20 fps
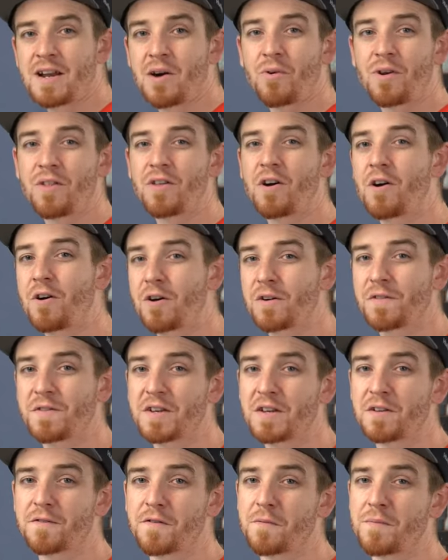Now, one of the hard
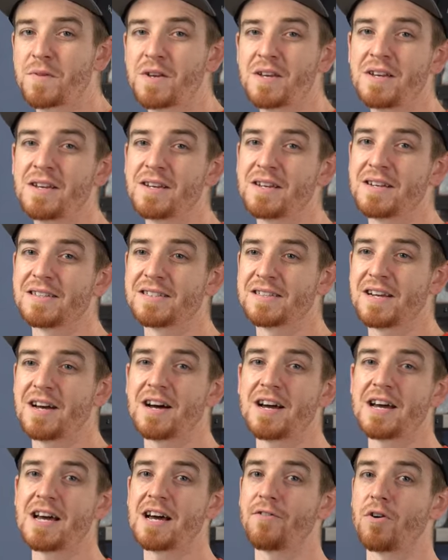things for me is
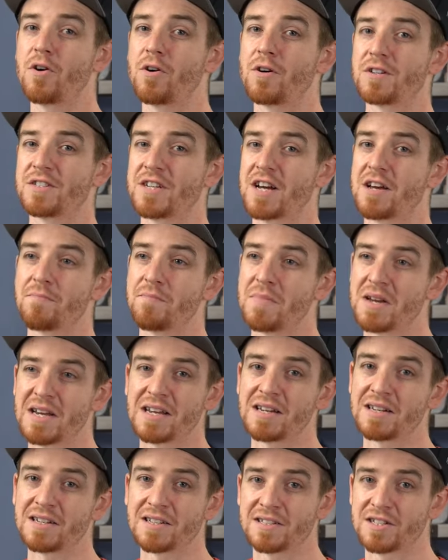I have a hard time
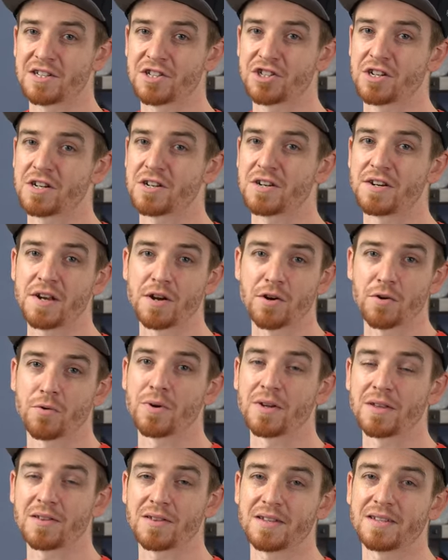making a decision and
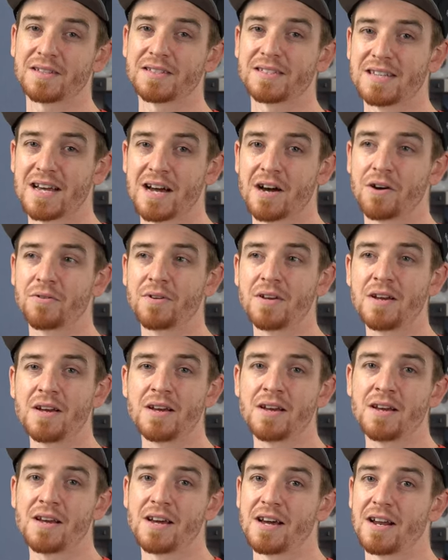narrowing things down.
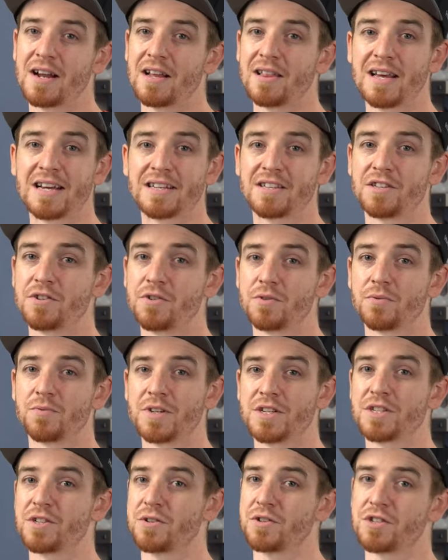And I like to do
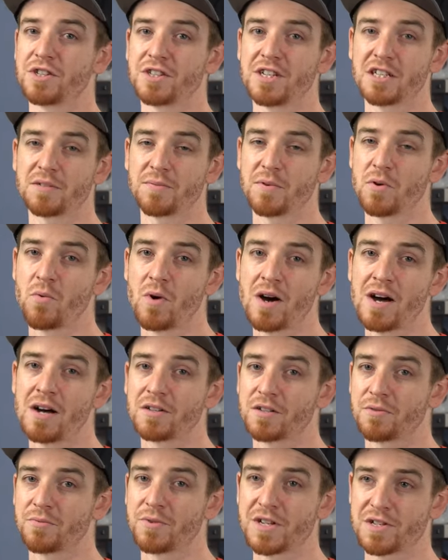research. It takes me a
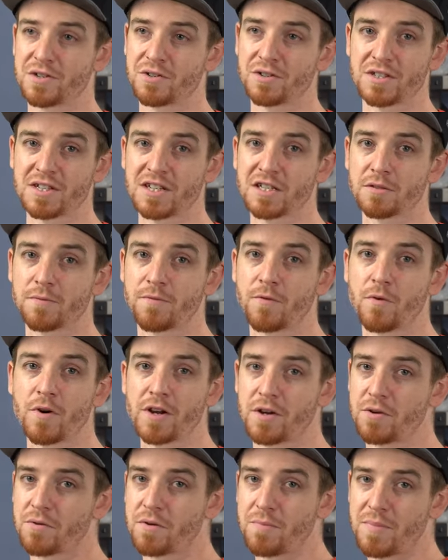while to research things before
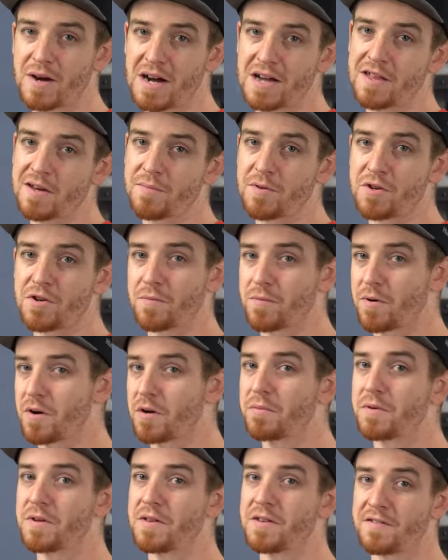I go to buy them. And you're
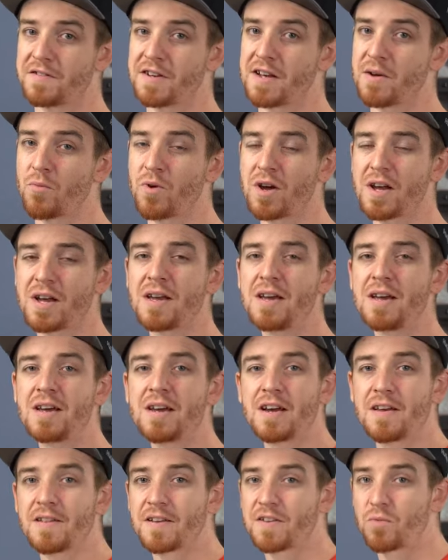probably the same way.
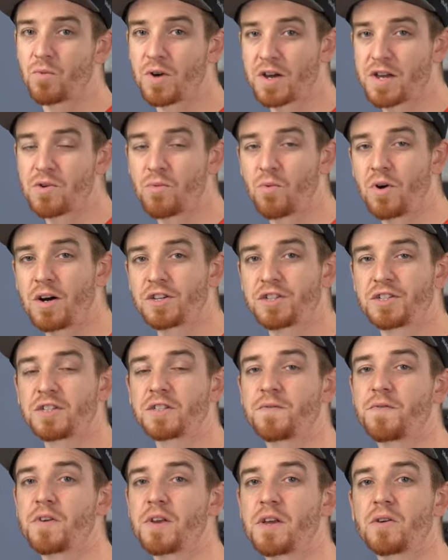And that's why you watch
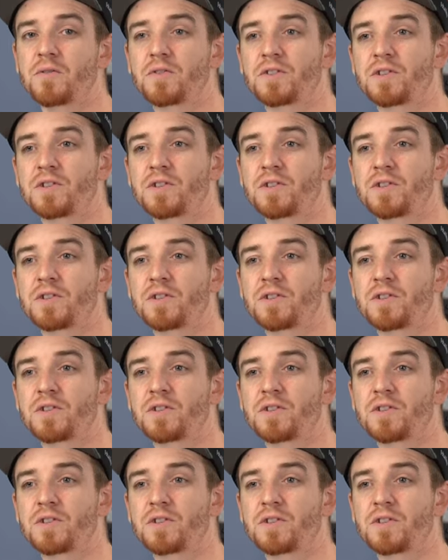this video.